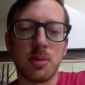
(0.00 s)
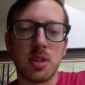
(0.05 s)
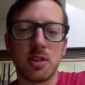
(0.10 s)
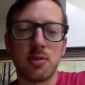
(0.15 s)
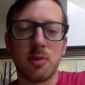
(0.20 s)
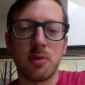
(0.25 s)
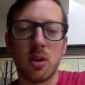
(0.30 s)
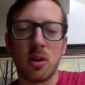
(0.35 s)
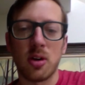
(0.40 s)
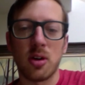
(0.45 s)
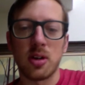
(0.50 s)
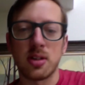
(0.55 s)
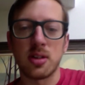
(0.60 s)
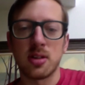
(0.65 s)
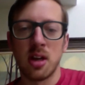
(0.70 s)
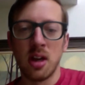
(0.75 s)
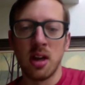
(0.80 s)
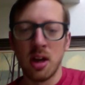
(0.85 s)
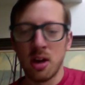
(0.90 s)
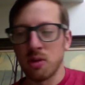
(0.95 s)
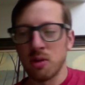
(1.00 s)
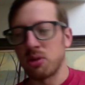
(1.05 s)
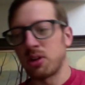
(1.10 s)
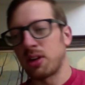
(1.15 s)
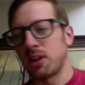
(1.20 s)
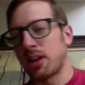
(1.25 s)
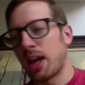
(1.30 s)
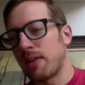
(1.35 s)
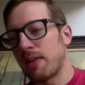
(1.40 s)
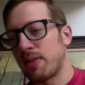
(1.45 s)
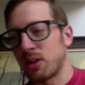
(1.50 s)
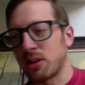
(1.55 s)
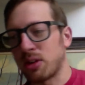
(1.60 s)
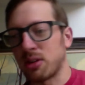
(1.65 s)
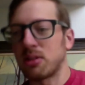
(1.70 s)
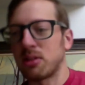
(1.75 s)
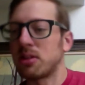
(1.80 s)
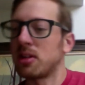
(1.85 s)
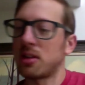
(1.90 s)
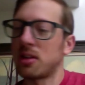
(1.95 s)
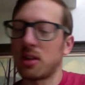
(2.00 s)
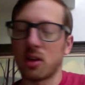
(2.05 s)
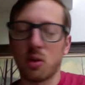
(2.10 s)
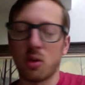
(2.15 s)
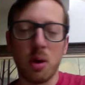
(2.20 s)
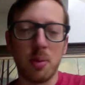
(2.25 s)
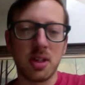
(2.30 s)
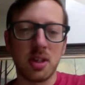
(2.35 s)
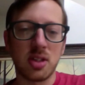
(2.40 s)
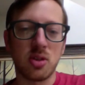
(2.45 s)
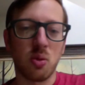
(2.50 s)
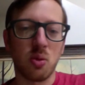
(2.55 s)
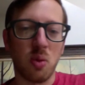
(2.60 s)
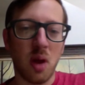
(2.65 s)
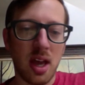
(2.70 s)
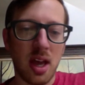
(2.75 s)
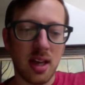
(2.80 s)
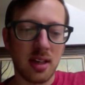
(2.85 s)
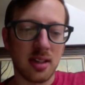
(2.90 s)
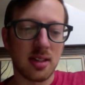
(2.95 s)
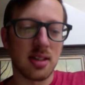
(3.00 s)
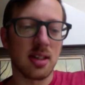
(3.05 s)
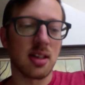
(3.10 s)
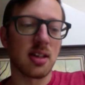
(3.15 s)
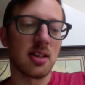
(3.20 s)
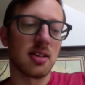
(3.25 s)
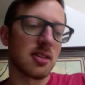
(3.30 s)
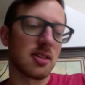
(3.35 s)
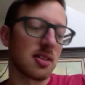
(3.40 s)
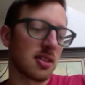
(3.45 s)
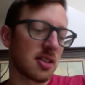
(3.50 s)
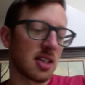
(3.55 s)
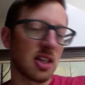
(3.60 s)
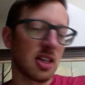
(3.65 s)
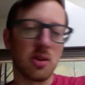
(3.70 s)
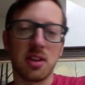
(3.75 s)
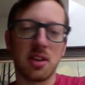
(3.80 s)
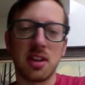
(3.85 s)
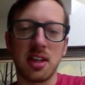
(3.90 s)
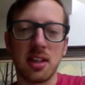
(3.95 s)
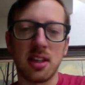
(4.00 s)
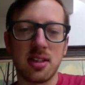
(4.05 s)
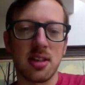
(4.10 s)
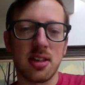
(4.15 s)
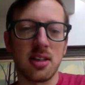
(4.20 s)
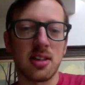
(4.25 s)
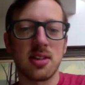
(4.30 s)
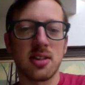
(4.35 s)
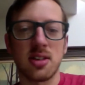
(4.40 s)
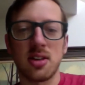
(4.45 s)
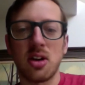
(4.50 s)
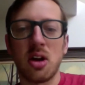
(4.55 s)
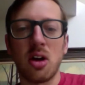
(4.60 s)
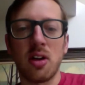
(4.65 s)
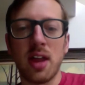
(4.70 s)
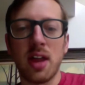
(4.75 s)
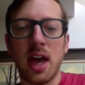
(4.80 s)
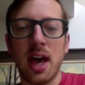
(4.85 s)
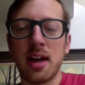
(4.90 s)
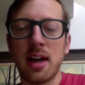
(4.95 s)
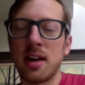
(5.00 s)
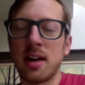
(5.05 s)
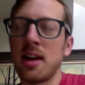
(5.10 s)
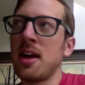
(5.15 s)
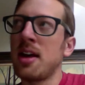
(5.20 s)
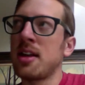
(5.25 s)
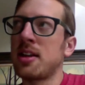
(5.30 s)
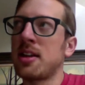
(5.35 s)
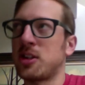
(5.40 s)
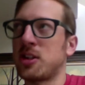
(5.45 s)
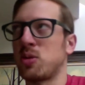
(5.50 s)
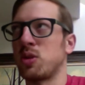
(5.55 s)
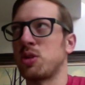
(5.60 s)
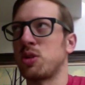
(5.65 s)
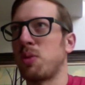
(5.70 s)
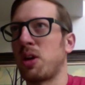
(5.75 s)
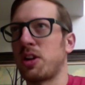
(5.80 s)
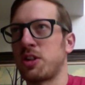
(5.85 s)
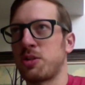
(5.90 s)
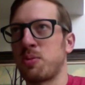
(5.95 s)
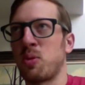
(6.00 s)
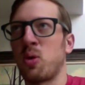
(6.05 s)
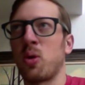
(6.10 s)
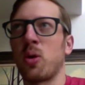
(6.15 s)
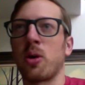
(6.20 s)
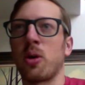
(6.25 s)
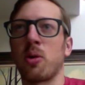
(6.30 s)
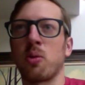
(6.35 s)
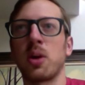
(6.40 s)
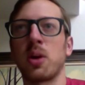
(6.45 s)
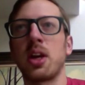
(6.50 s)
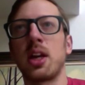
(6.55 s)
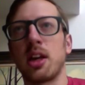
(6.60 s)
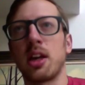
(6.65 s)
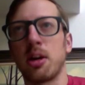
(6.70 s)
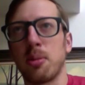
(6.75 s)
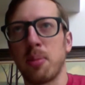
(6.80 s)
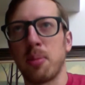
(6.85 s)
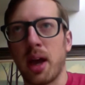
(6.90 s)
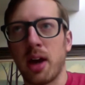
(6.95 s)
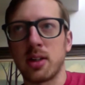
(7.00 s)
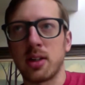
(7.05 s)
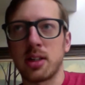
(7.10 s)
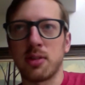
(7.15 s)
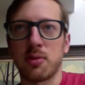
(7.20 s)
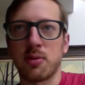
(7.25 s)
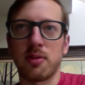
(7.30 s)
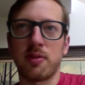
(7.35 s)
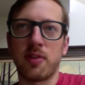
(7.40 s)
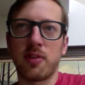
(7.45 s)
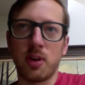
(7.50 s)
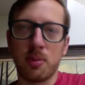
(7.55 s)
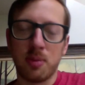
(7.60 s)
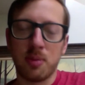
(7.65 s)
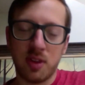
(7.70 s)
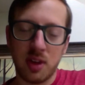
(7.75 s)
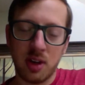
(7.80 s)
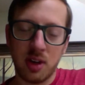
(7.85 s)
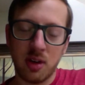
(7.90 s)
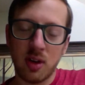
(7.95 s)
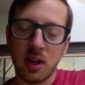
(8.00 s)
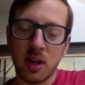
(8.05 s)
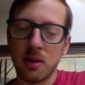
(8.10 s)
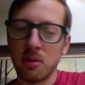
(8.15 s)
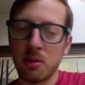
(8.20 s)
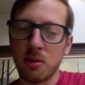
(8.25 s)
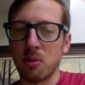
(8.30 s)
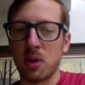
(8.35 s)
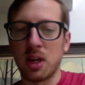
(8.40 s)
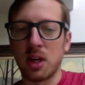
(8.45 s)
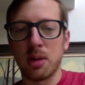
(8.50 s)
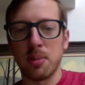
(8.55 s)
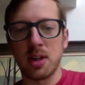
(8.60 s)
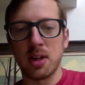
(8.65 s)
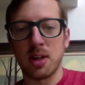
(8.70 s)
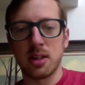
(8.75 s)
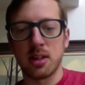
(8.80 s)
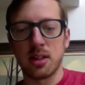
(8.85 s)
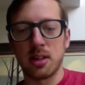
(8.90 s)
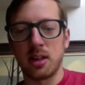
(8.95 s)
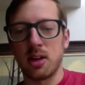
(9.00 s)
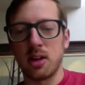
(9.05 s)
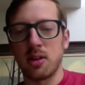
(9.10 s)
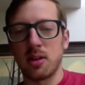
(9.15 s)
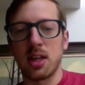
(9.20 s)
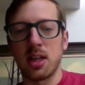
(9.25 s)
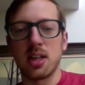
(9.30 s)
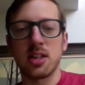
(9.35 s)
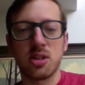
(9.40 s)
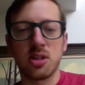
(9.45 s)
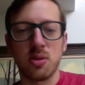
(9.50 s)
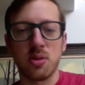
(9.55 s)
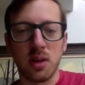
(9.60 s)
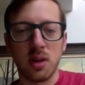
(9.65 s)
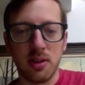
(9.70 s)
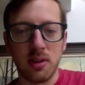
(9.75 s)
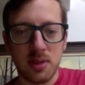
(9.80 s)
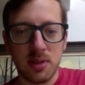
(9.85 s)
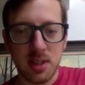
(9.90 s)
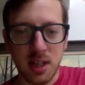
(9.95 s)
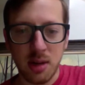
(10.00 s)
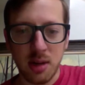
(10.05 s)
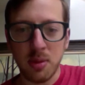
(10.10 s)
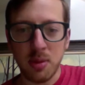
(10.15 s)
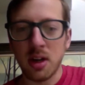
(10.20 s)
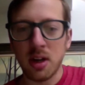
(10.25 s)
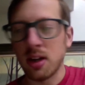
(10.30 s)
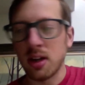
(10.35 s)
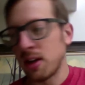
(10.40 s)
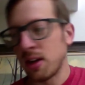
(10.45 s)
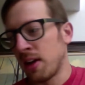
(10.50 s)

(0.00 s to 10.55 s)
as far as having equipment to rent and senior thesis and all of that. This was much more reading about different film theory, reading about, the history of cinema.